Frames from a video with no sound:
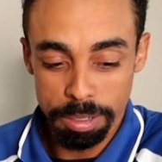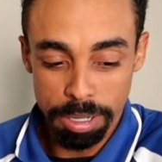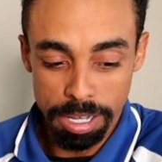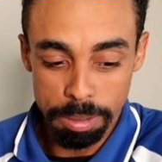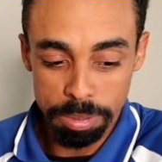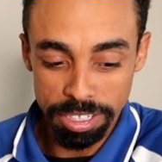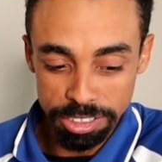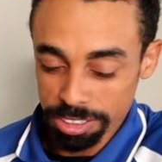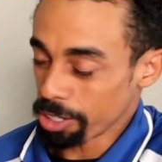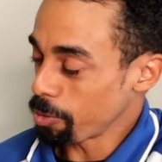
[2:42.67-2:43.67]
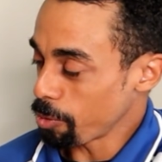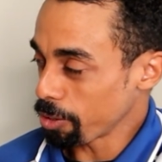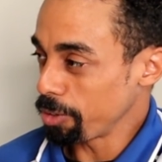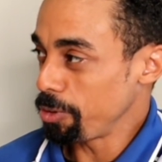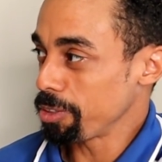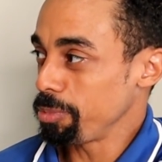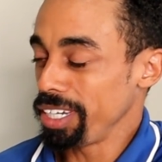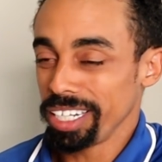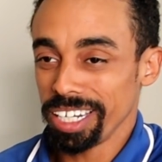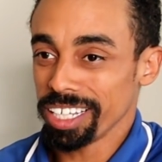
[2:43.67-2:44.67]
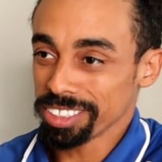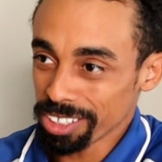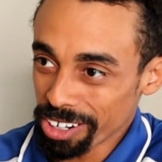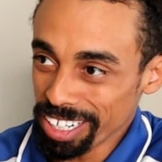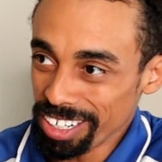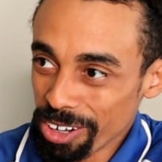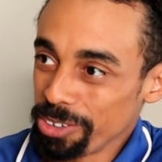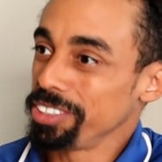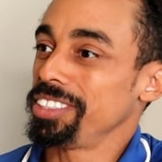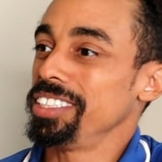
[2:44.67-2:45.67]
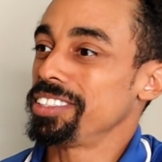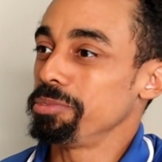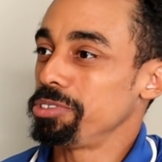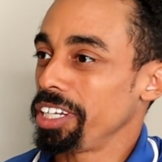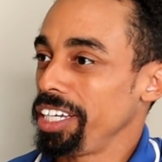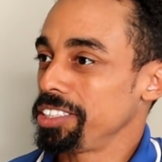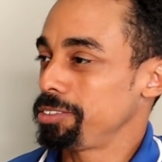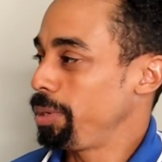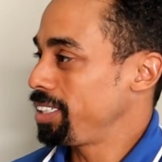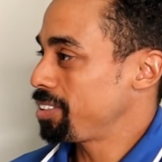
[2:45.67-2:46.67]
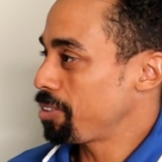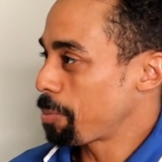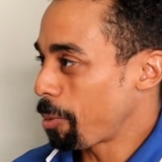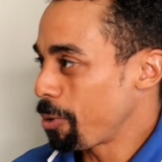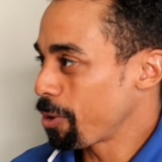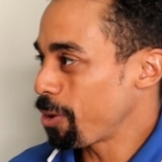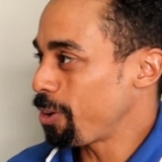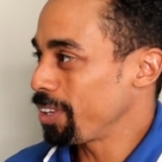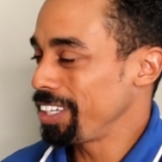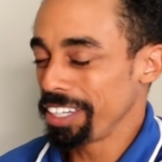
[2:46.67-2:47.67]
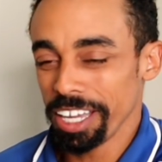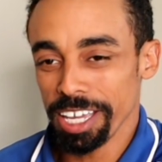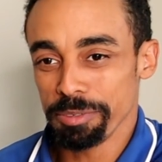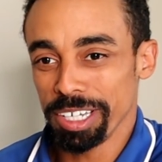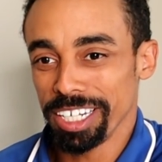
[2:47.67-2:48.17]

Uh, but then you started working with me, and then I started noticing some changes based on the protocol that you gave me,